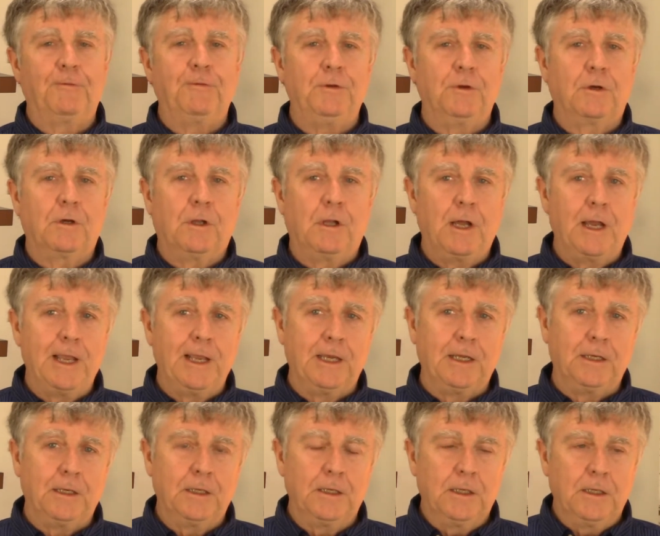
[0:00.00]
your
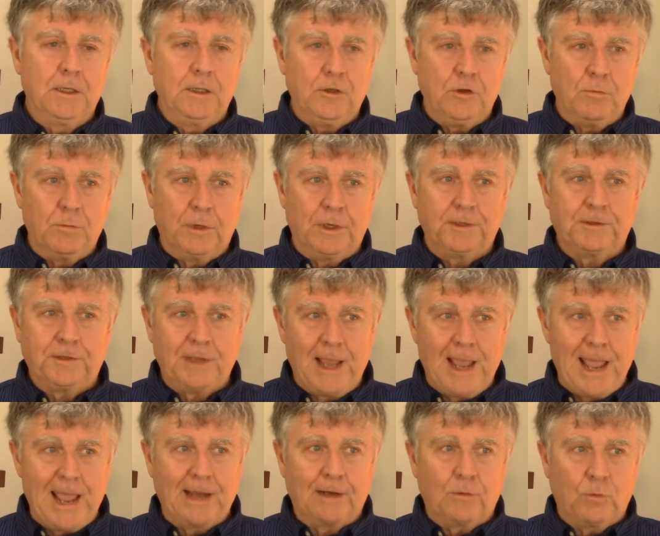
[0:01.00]
client, you must
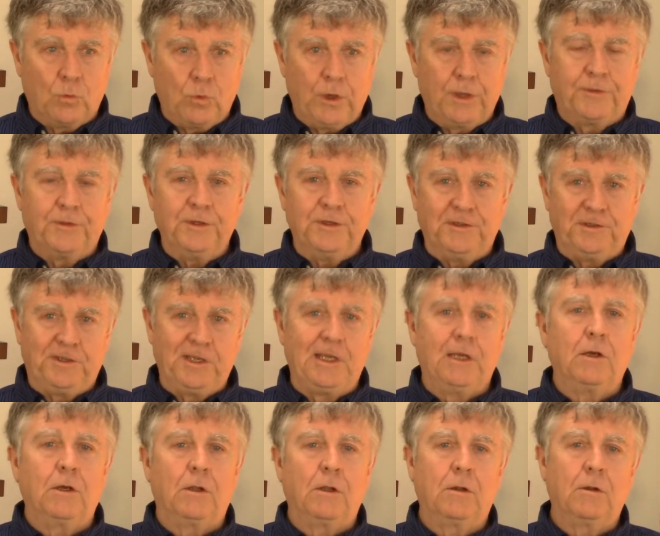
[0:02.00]
act with
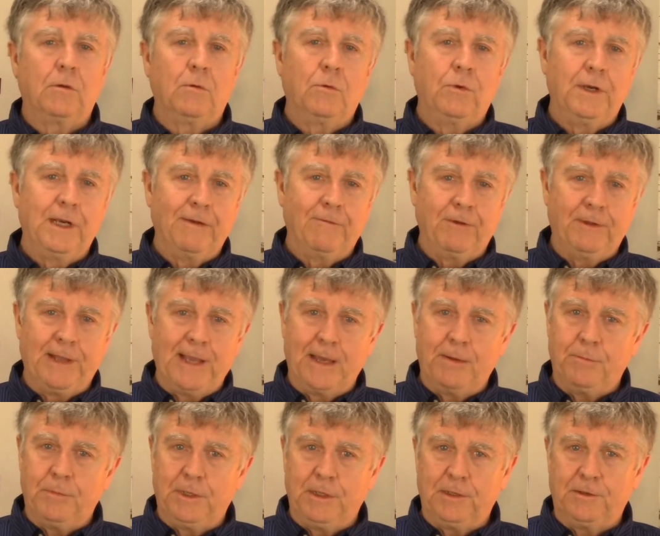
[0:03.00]
zeal, whatever
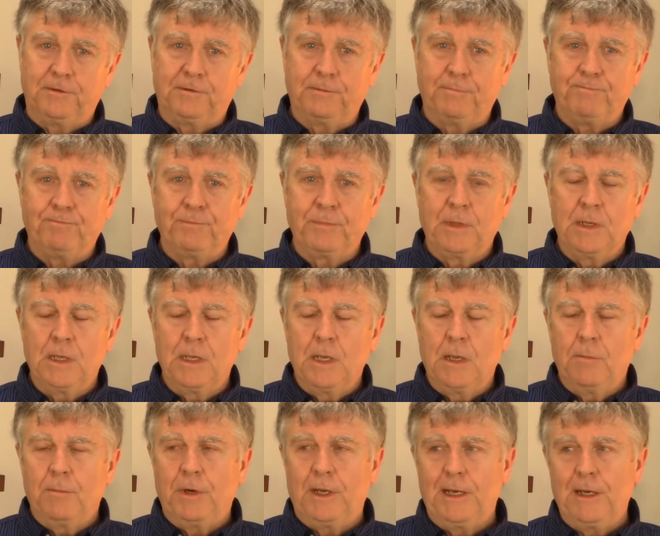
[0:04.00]
that means.
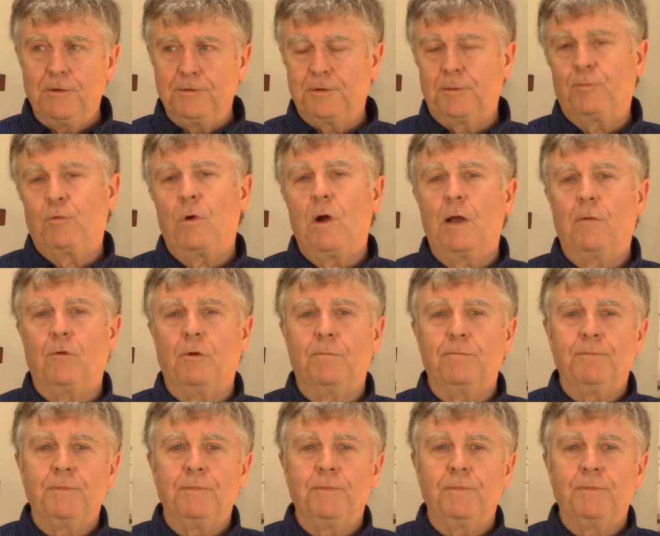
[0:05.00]
But here's the problem.